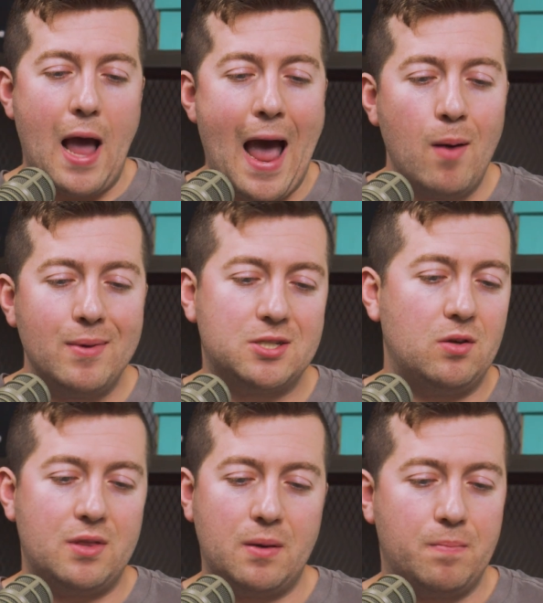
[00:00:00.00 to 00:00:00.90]
how much do
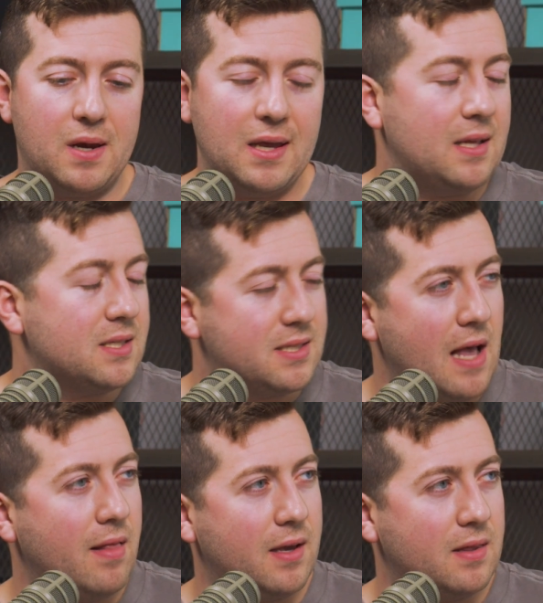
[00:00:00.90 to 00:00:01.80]
you think Panini's
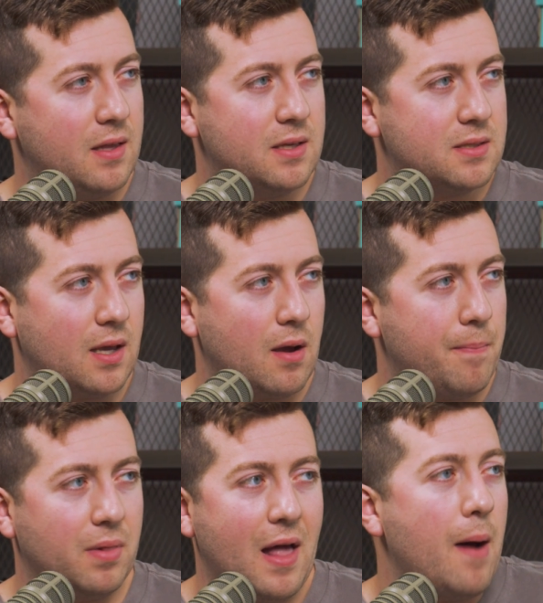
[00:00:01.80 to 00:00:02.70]
selling these like
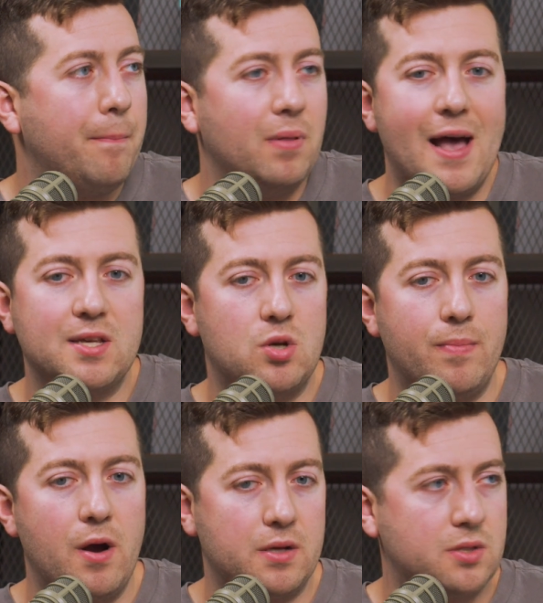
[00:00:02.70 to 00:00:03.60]
a blaster
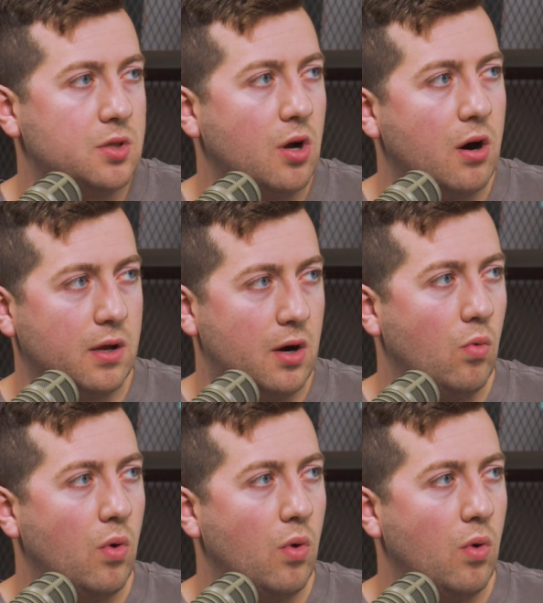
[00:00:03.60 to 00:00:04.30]
box to Target or